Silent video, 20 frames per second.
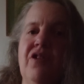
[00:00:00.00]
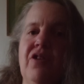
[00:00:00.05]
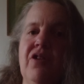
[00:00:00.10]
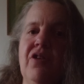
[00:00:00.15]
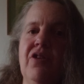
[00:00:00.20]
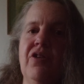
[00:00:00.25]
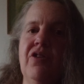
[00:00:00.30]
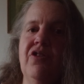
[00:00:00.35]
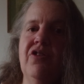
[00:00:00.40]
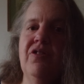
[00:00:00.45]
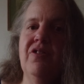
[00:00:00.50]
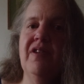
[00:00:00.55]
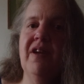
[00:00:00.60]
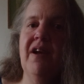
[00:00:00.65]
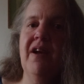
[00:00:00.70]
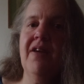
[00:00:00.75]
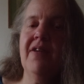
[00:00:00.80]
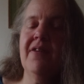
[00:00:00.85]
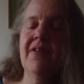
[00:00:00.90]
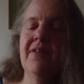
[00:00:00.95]
and nurtures
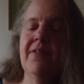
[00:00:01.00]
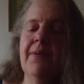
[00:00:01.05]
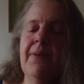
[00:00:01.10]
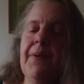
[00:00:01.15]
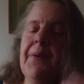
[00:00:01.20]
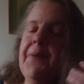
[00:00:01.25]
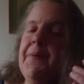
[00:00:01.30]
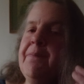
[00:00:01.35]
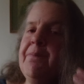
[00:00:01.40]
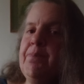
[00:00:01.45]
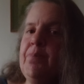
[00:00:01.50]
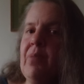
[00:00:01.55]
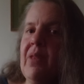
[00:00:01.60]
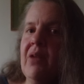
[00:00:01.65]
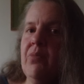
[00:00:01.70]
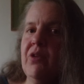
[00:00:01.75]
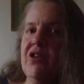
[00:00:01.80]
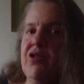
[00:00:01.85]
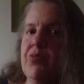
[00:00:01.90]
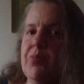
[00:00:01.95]
us.
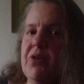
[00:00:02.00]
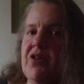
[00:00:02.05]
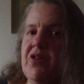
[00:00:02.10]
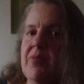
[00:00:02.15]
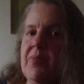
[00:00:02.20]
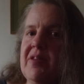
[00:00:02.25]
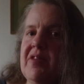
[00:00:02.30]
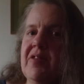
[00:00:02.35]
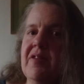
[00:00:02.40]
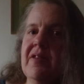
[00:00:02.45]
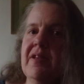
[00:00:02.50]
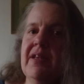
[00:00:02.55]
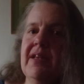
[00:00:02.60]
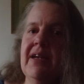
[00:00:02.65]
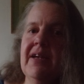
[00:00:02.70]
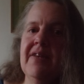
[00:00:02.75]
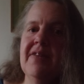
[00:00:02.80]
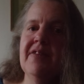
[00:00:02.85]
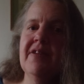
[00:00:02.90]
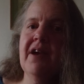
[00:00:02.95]
Which brings me to the
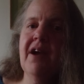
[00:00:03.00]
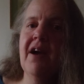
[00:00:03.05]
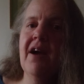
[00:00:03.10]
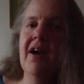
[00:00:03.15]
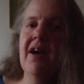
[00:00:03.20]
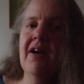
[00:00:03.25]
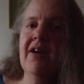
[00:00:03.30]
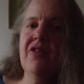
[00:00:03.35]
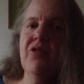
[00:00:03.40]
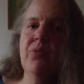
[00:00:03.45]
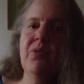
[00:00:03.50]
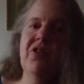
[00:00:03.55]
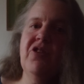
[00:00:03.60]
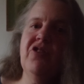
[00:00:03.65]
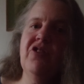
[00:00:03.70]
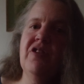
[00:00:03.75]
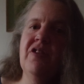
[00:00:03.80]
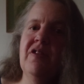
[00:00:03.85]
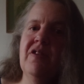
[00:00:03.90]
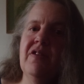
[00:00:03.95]
last card,
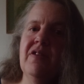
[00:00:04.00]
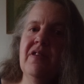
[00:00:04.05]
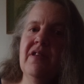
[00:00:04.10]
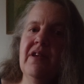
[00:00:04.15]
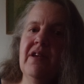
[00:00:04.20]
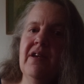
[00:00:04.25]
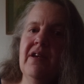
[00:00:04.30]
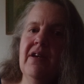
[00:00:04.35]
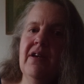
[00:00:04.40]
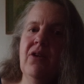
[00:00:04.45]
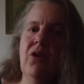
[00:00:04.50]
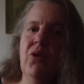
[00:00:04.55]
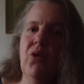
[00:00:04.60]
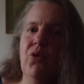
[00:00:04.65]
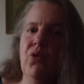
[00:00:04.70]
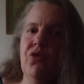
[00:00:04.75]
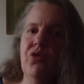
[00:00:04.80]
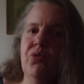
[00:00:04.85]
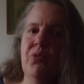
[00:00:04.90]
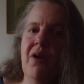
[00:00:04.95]
which is the
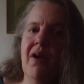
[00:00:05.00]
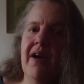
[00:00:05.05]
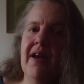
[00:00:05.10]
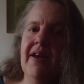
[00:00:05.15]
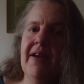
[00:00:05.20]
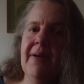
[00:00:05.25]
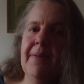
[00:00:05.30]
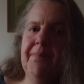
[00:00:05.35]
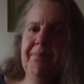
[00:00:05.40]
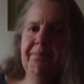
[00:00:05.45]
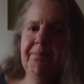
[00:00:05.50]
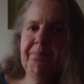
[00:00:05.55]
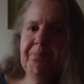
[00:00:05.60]
Horserider.